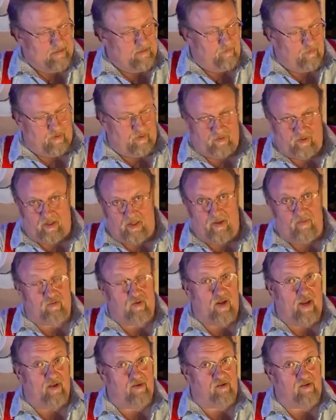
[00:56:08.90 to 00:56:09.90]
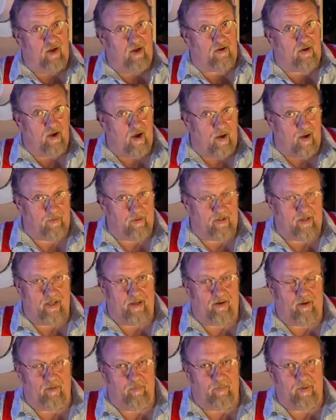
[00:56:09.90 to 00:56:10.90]
But the left hand's not
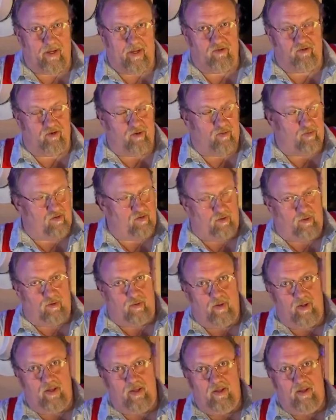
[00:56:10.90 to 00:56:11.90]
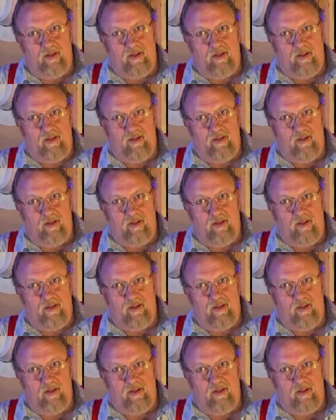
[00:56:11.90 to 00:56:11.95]
complicated on the banjo, so